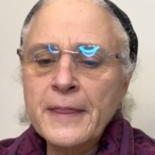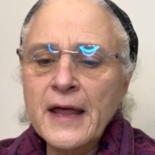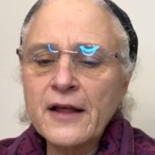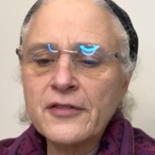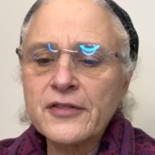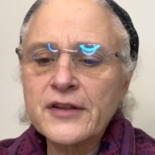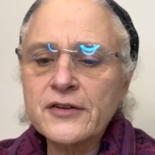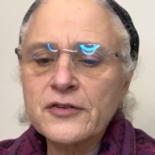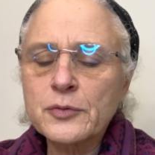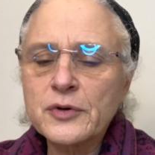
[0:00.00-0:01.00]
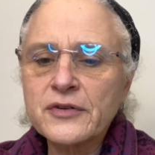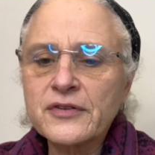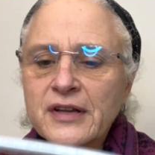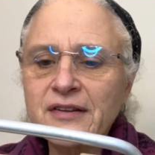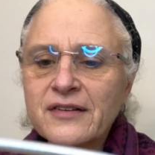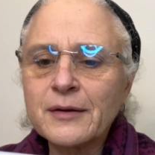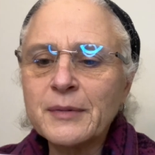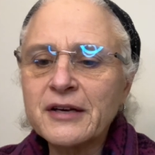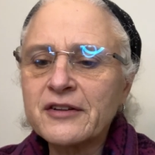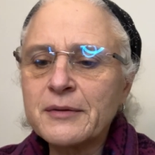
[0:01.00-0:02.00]
And this was
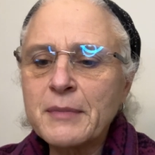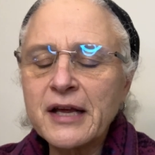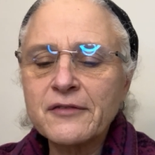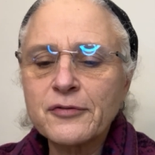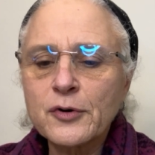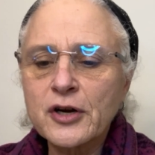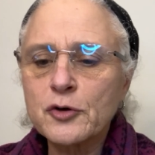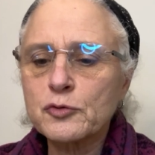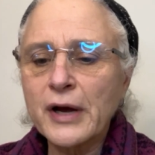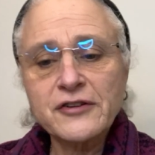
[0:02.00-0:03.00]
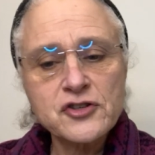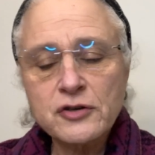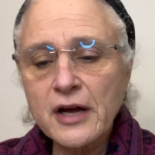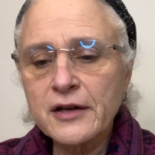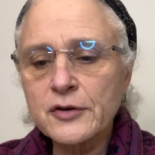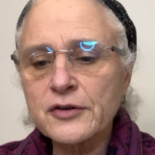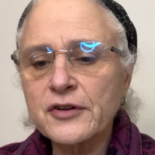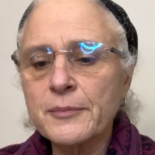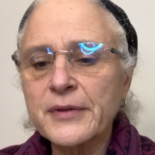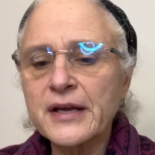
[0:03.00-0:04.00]
seemingly made for a restaurant or
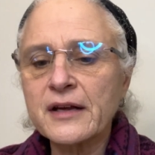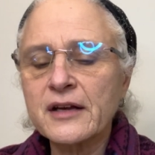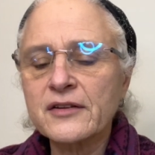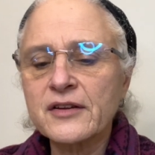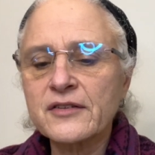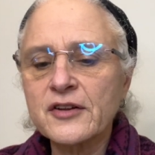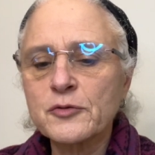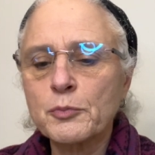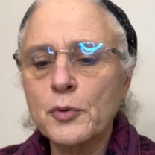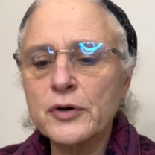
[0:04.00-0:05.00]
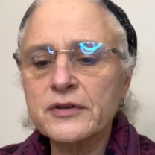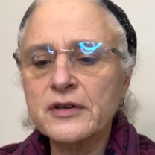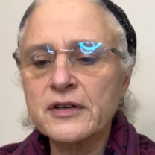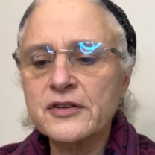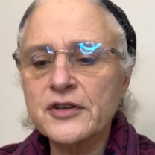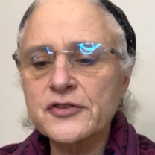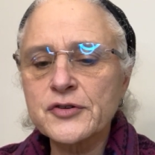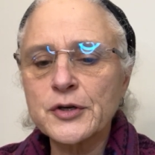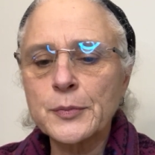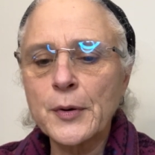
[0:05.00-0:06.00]
something because it says Bourton
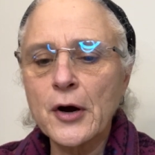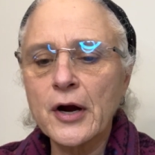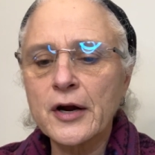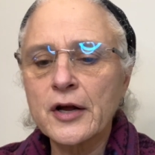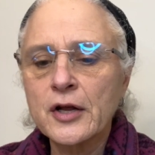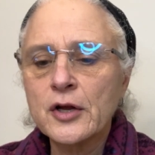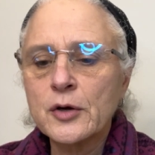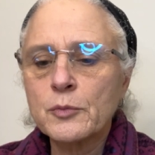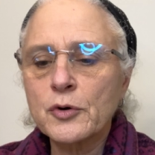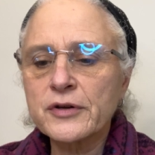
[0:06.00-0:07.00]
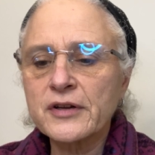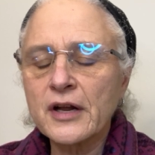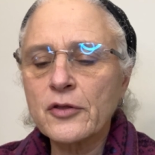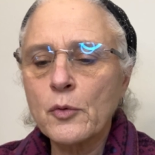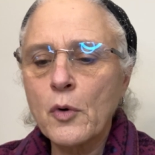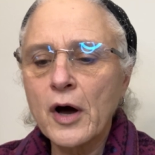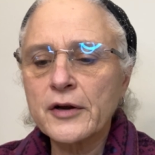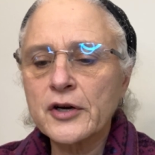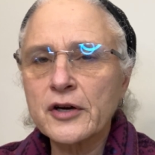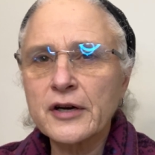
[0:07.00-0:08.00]
Industrial Park, Bourton on the
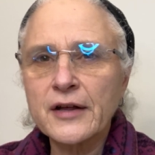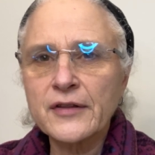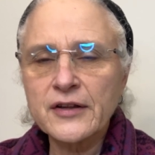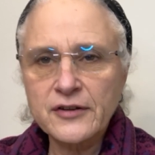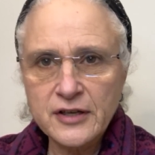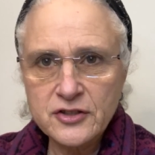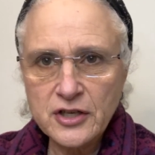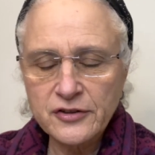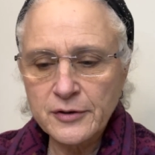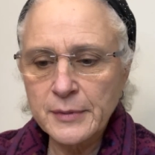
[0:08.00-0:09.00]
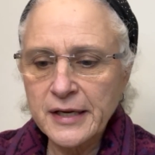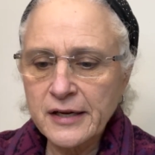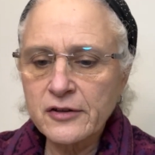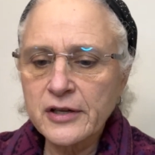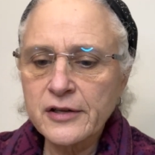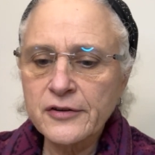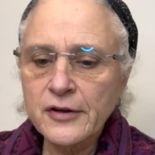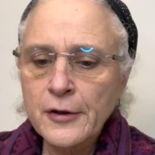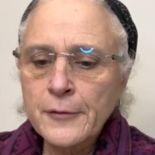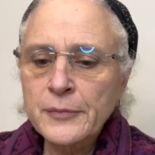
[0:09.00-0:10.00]
Water, and that's like Cheltenham, England.
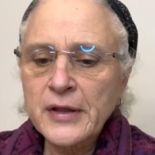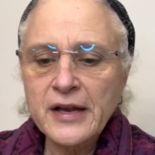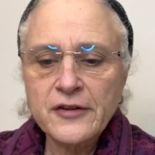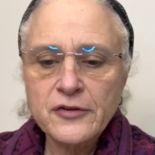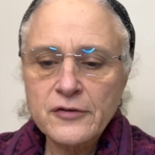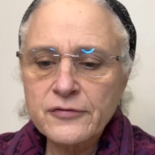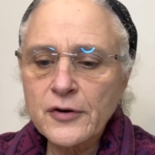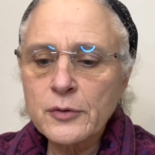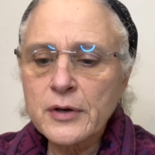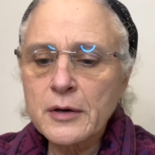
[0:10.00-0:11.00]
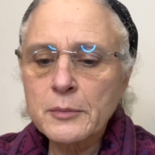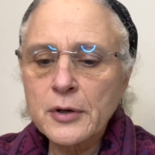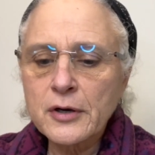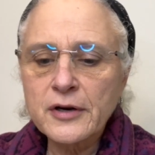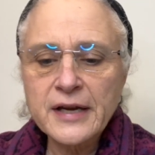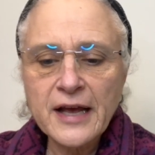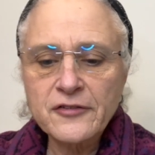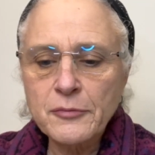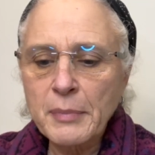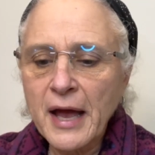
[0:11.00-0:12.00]
It has their phone number, it has
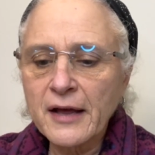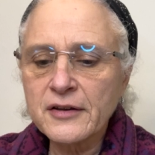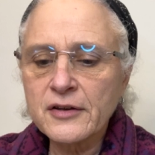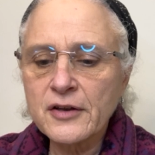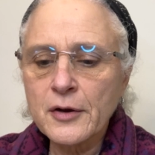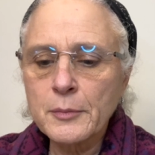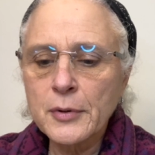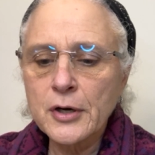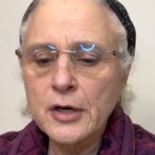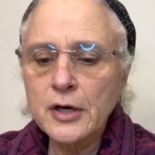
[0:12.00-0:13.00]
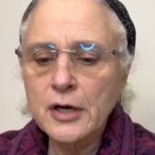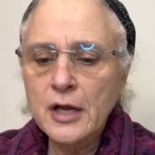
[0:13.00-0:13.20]
the patent number,